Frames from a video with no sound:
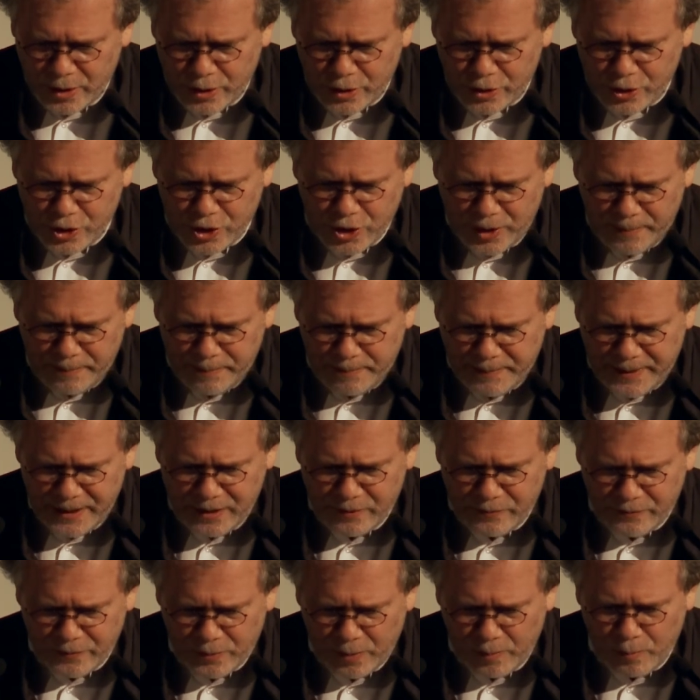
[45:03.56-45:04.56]
jumping
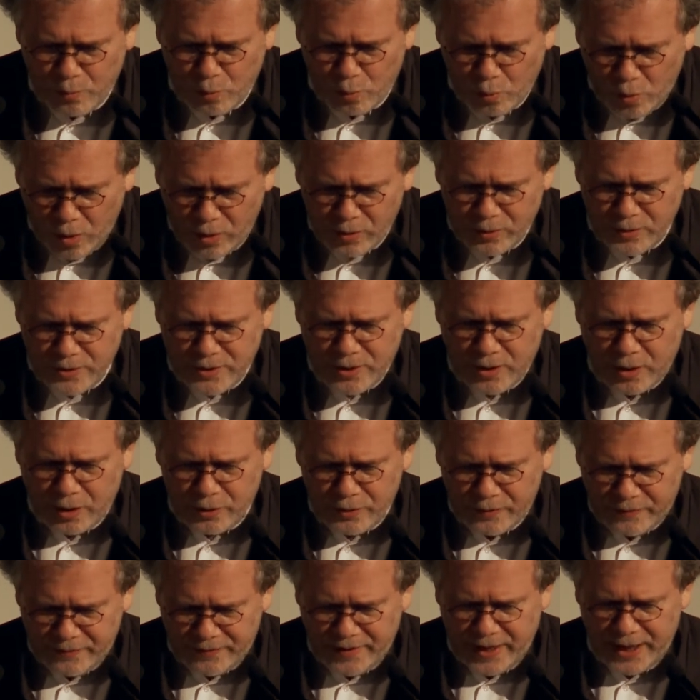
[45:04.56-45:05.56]
from walls
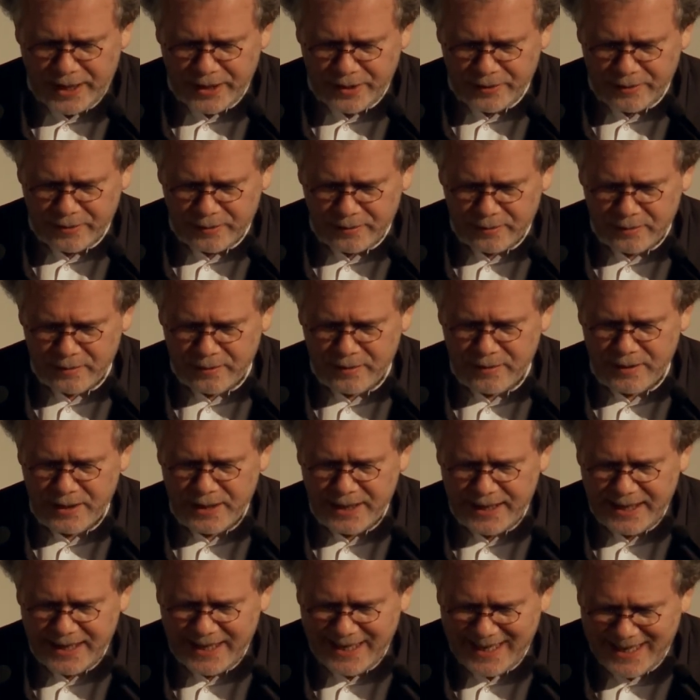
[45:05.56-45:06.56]
on fire.
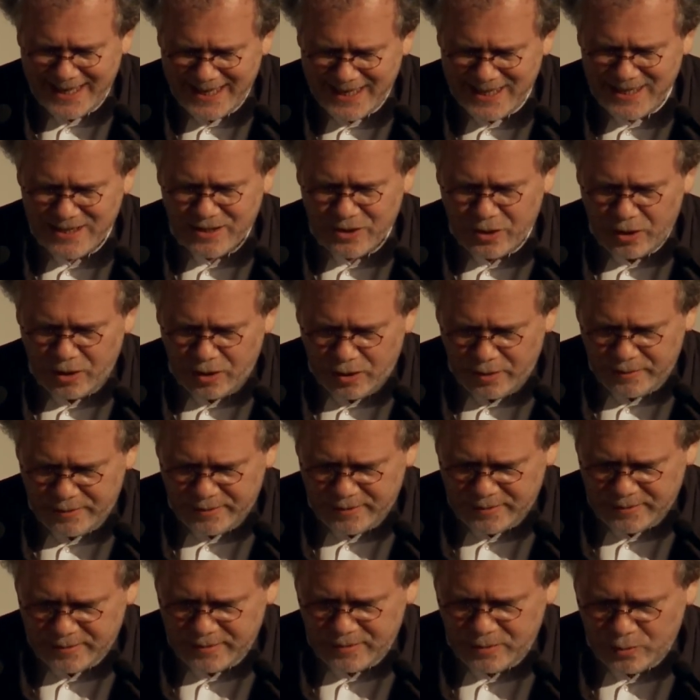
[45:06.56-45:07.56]
His
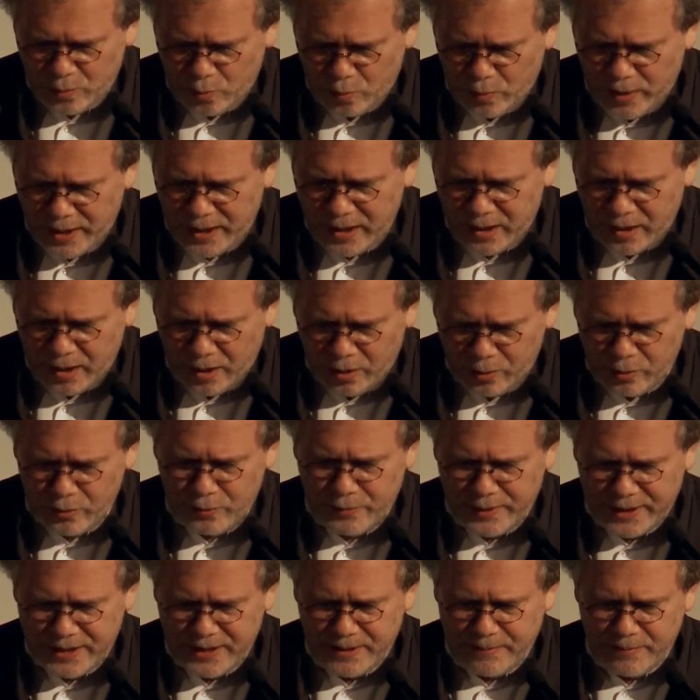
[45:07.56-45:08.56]
clothes were
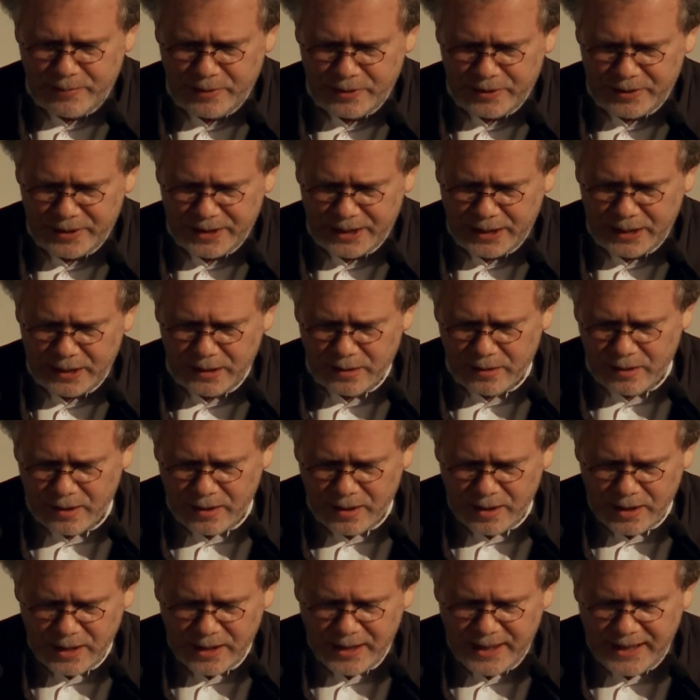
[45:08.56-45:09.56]
already burning.
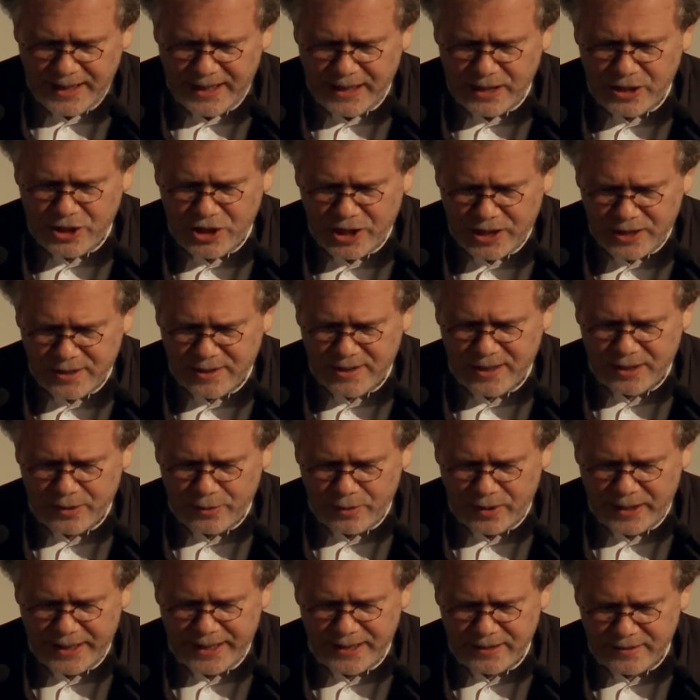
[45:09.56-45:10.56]
He
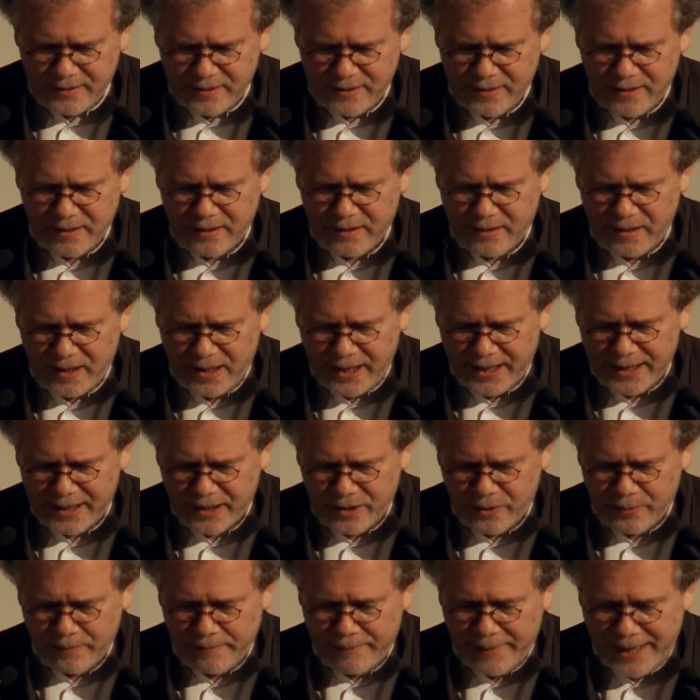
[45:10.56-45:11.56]
gesticulated
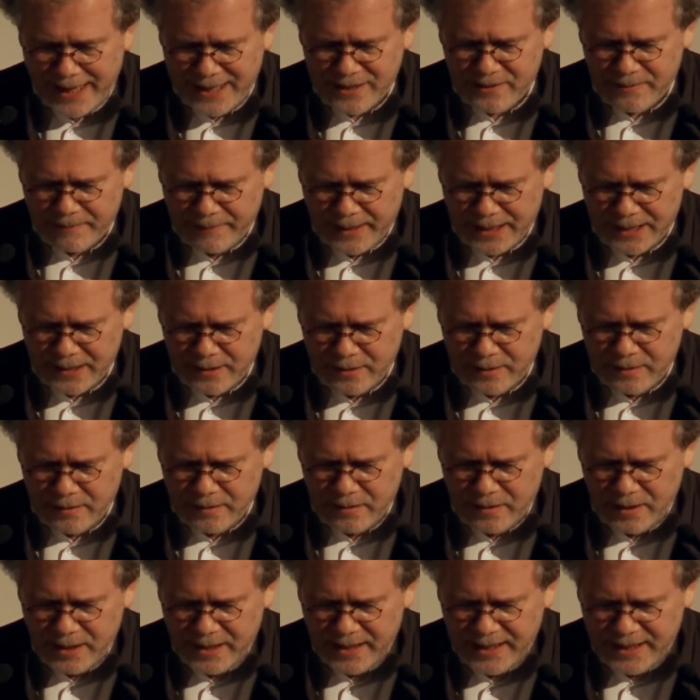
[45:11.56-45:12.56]
like a madman,
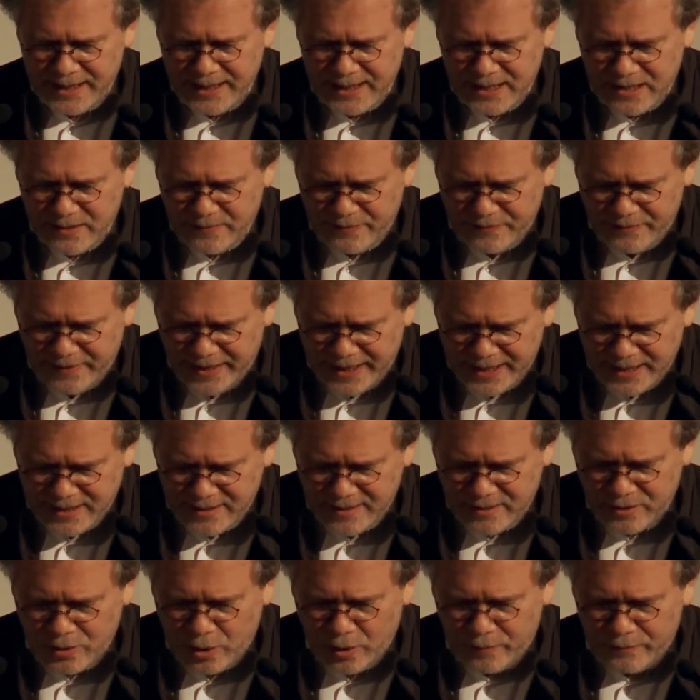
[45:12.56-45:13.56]
his
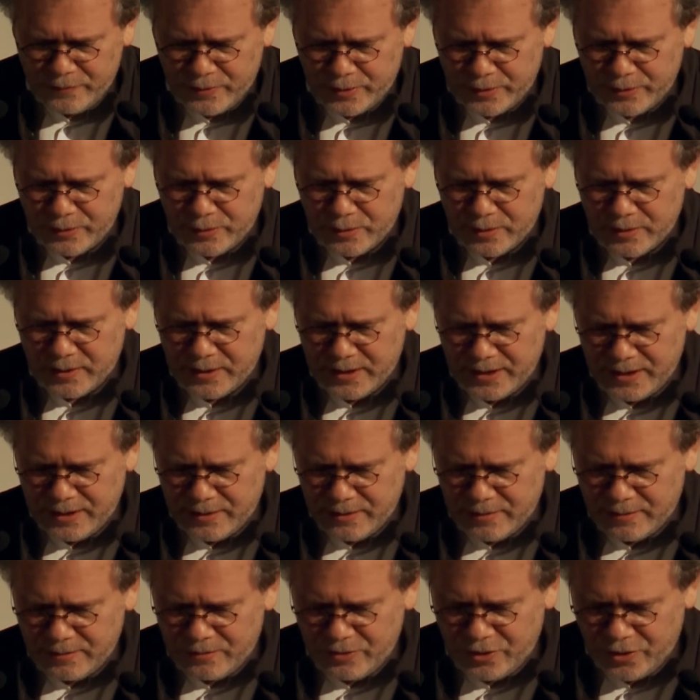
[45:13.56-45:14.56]
face covered
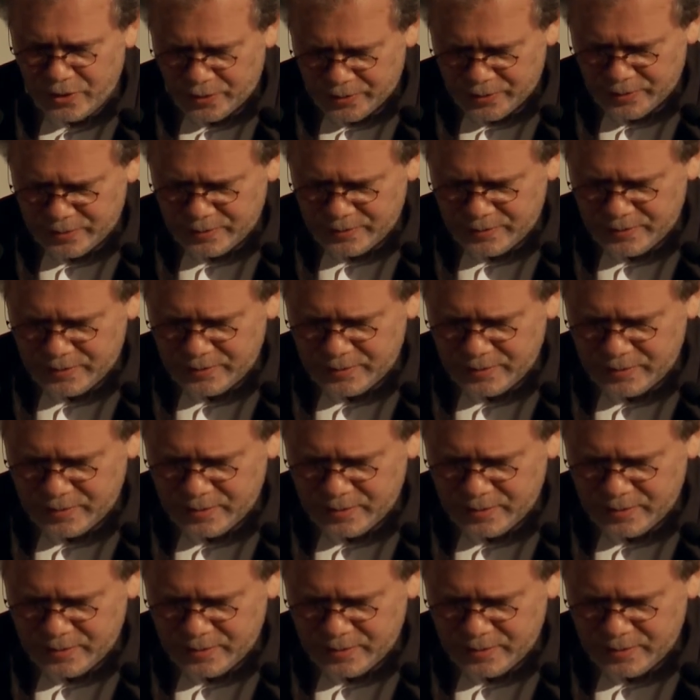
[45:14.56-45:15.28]
in dirt,